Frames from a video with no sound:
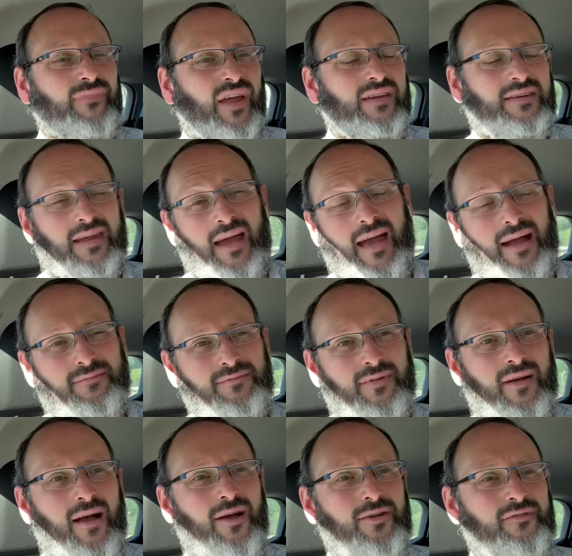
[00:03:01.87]
Yeah,
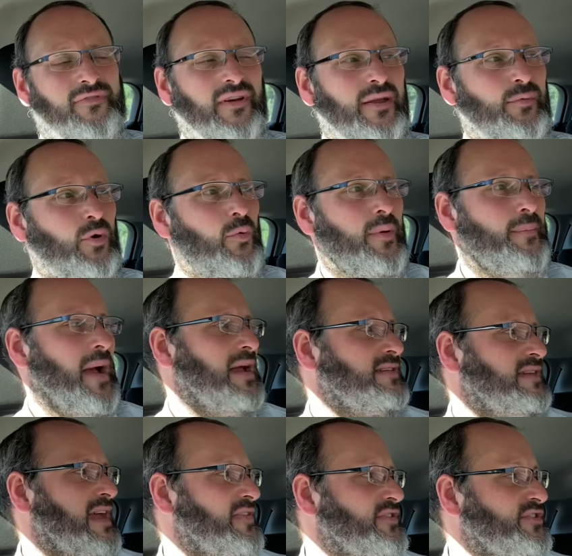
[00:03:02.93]
hopefully we'll be back
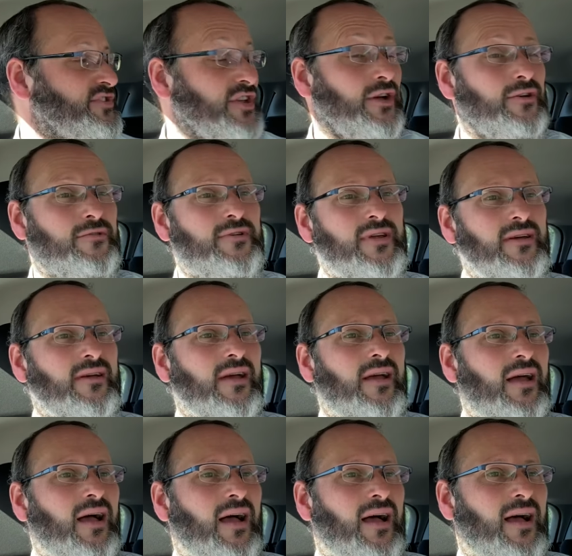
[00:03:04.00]
together soon.
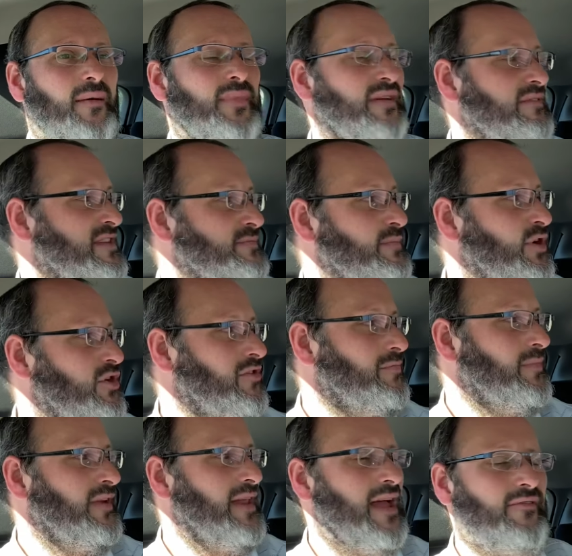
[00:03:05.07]
There is
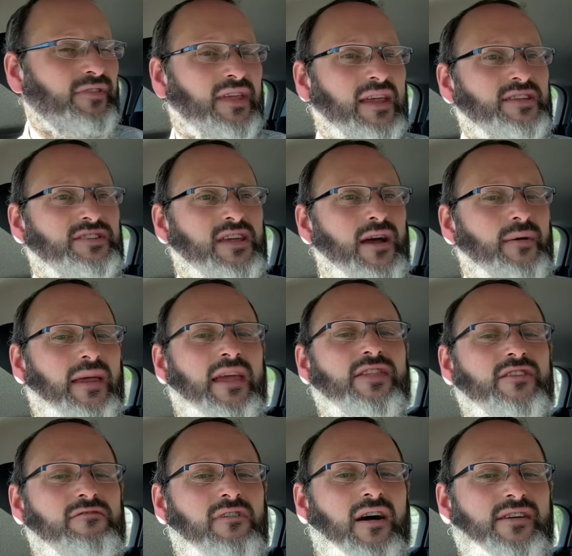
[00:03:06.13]
movement, everything is going
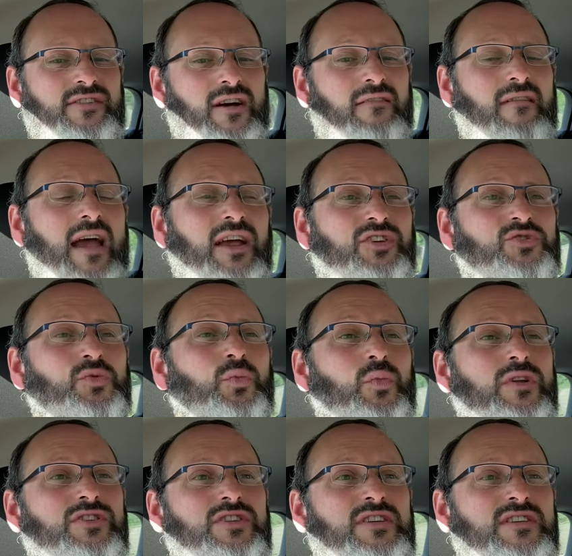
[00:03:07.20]
in the right
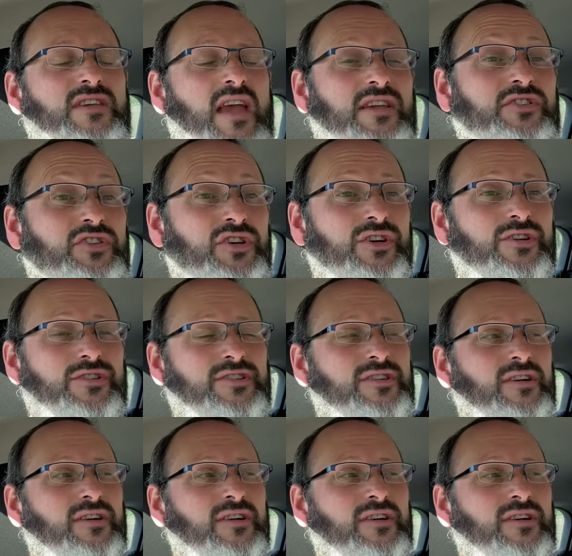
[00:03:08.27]
direction, which is good.